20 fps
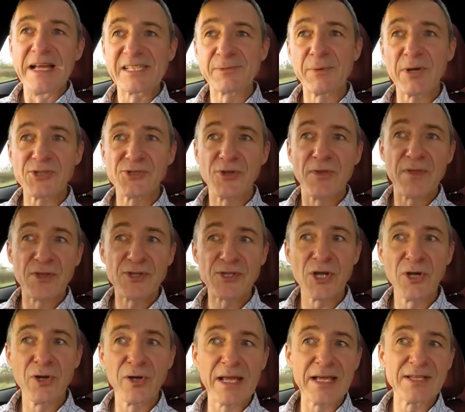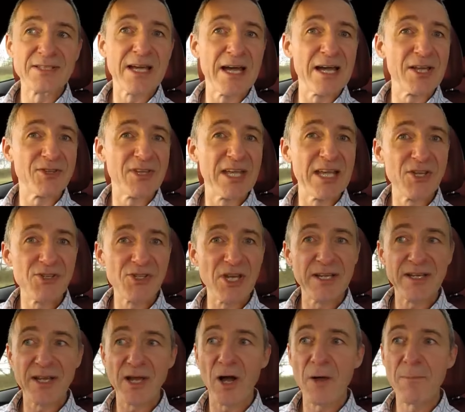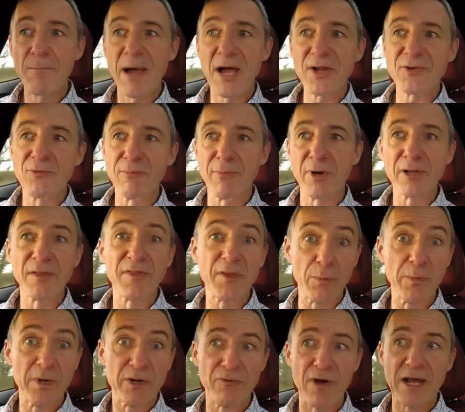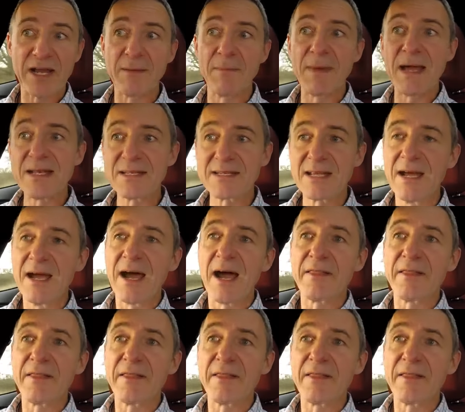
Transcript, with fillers: Switch to the 2 litre TGDI petrol model that we'd recommend recommend,